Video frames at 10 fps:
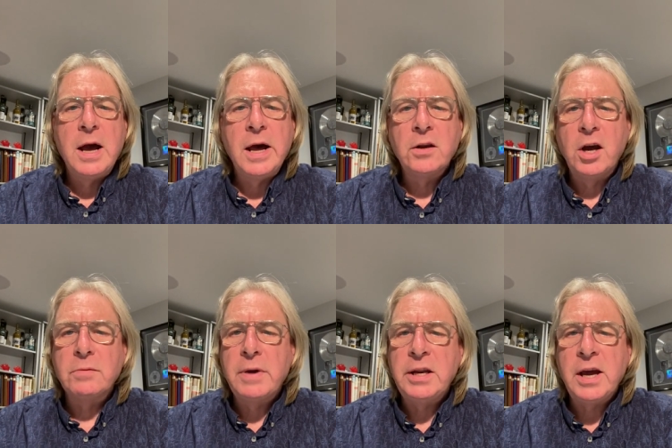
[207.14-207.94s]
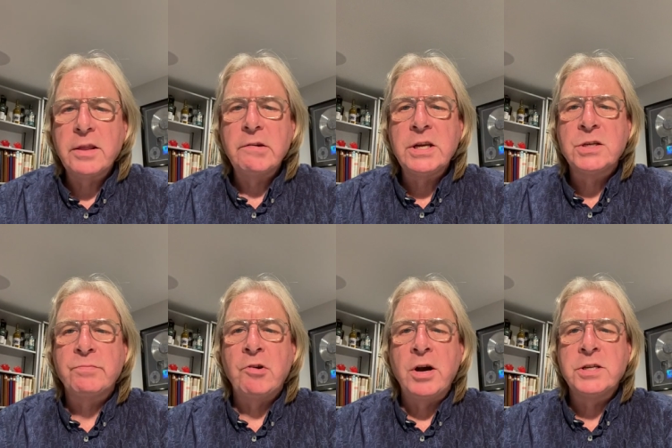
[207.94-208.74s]
Unlike many other
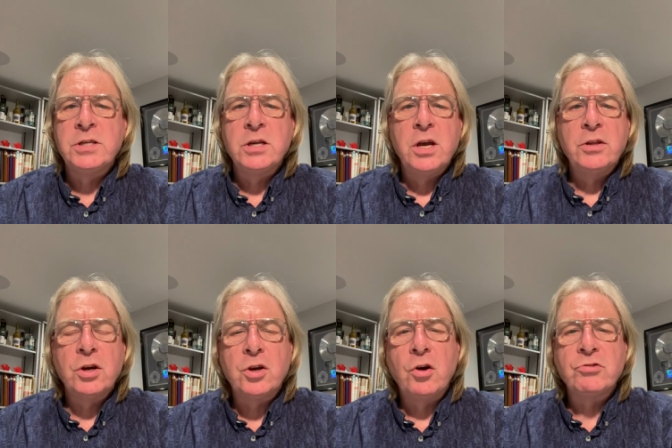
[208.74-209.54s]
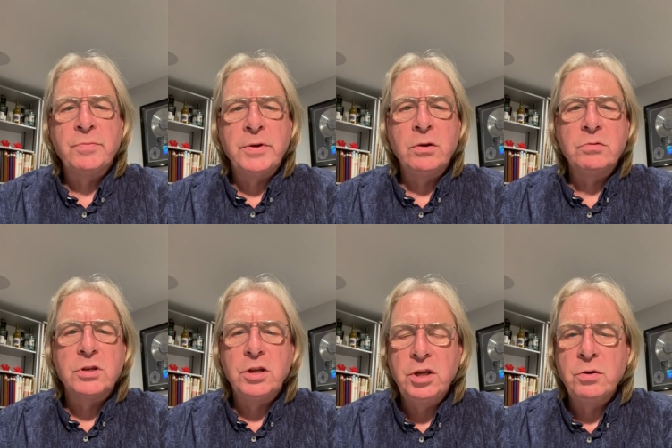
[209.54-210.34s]
enterprises that contribute
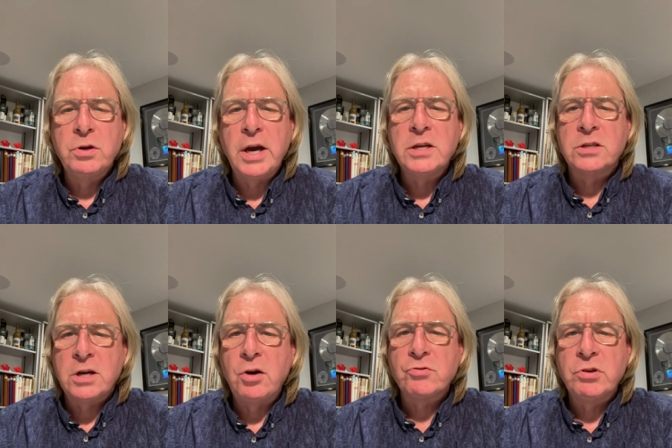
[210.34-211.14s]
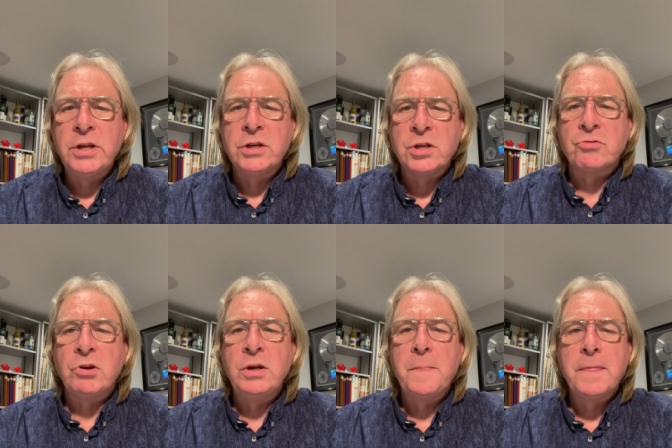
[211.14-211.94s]
to the UK's cultural
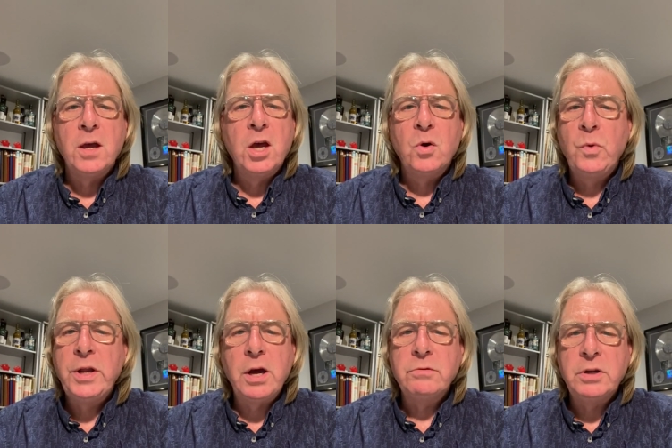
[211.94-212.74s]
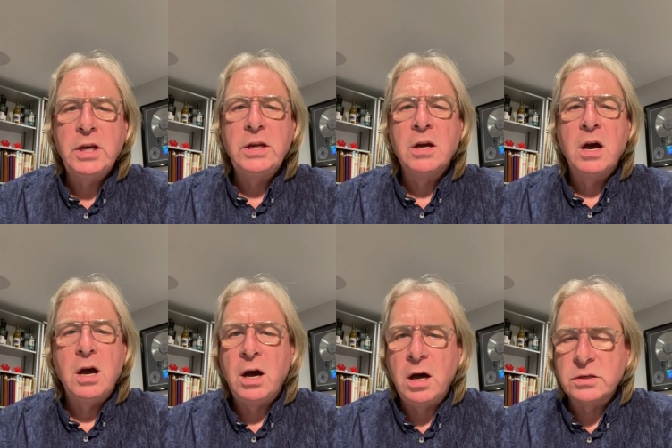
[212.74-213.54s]
industry, we don't need
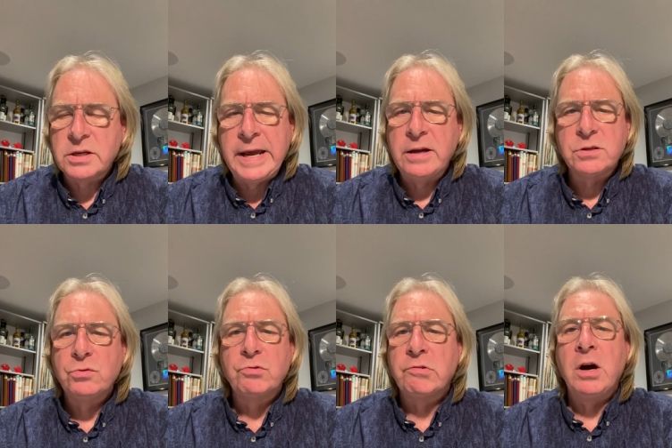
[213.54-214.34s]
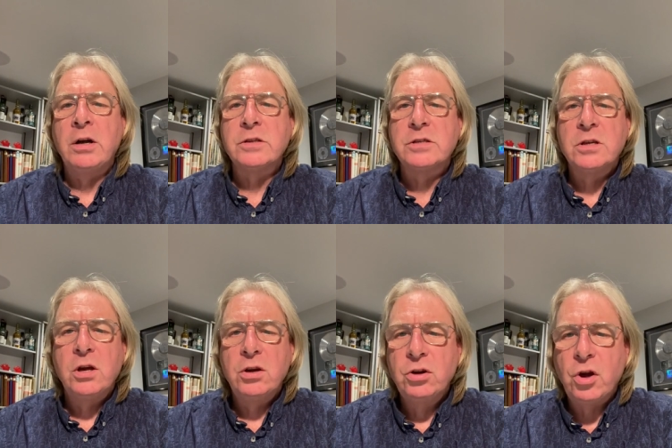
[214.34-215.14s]
Arts Council grants,
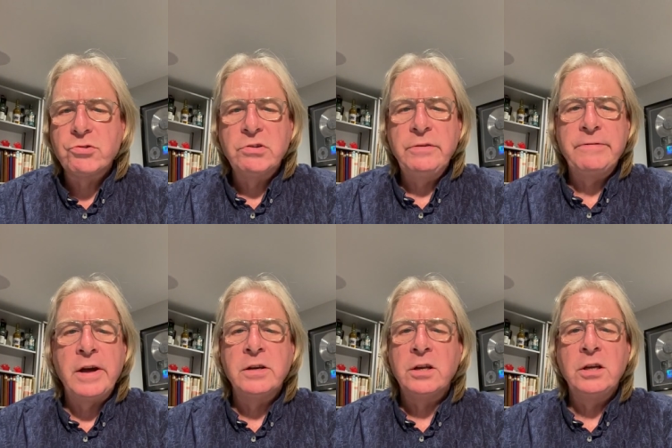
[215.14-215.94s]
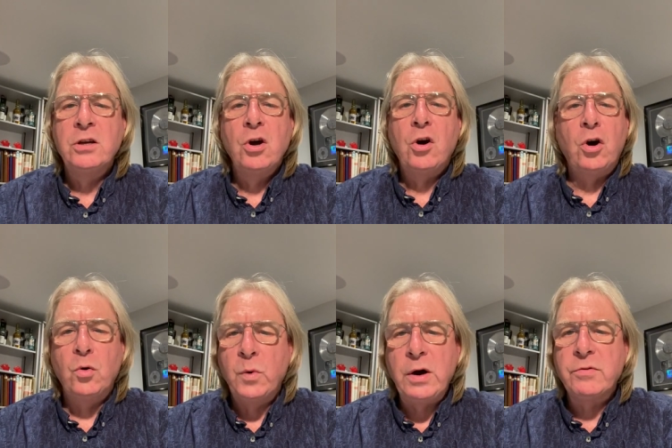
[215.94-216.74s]
lottery funding,
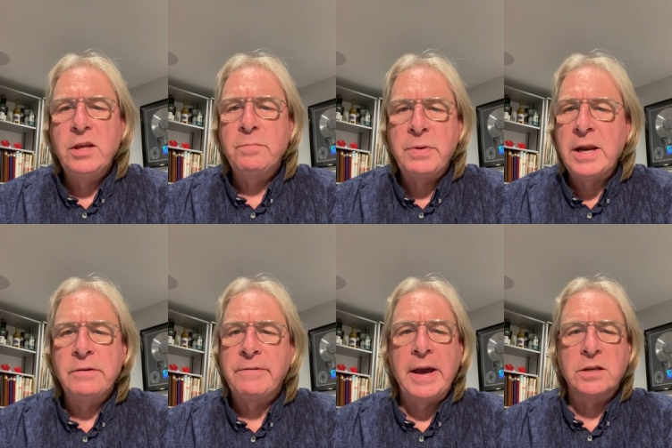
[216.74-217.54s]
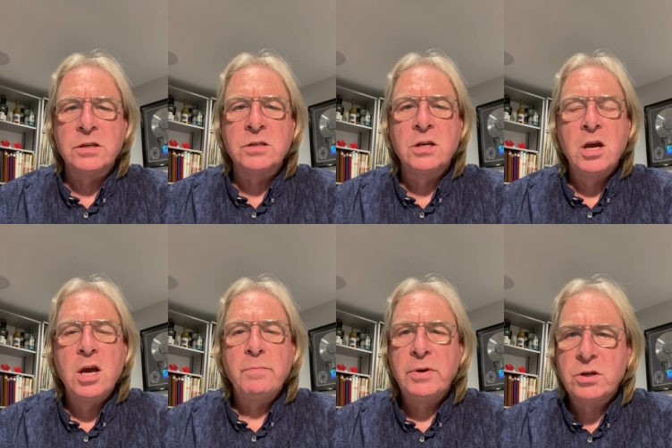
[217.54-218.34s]
or wealthy benefactors
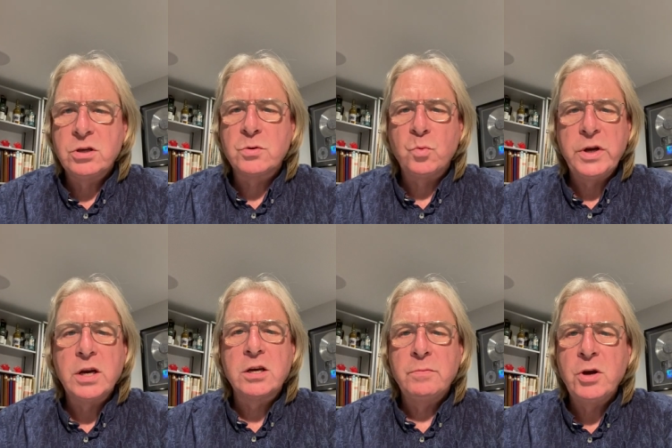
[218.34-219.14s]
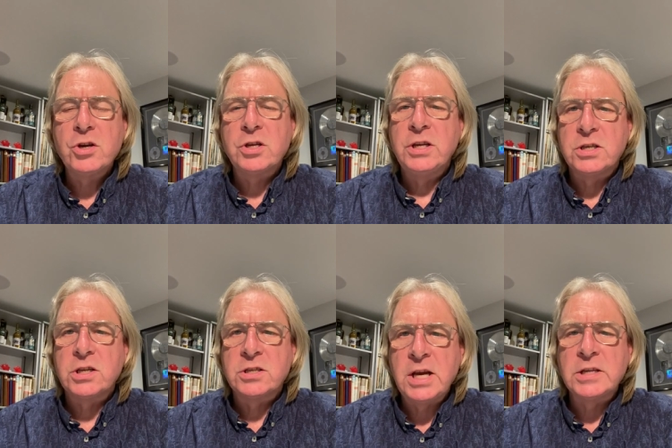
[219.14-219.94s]
because we're commercially
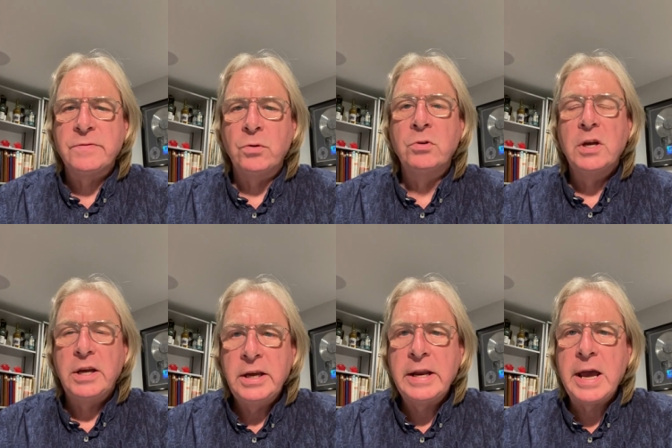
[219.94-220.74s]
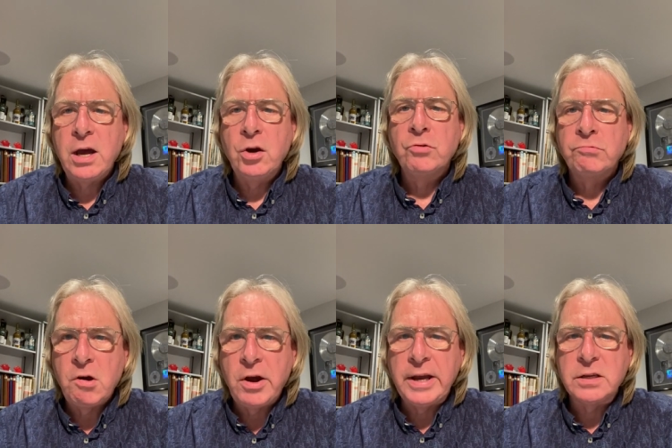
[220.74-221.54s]
successful in our own
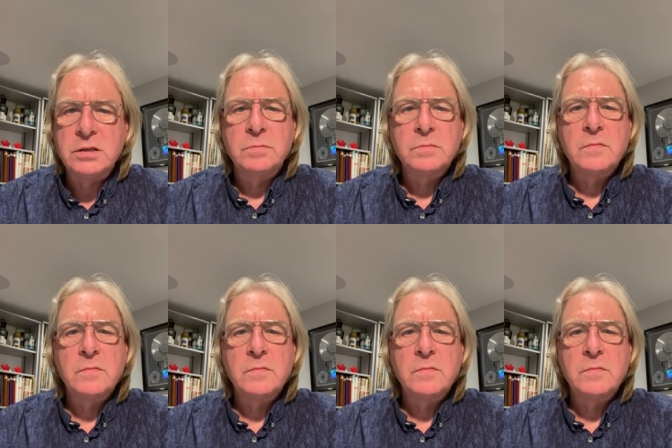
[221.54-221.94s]
right.